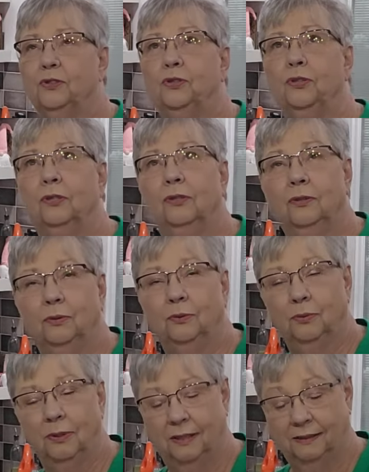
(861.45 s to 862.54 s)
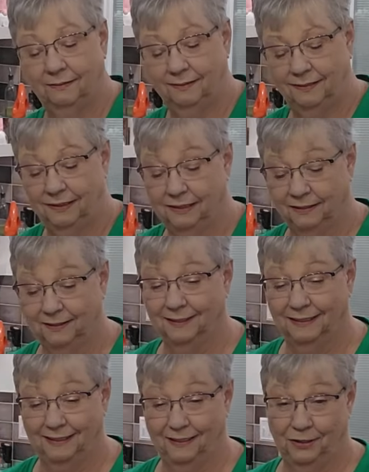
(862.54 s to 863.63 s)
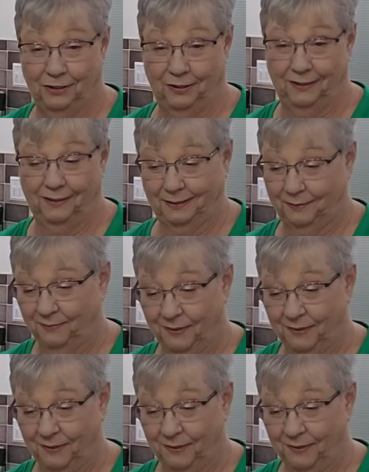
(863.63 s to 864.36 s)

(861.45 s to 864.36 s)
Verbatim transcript: so delicious.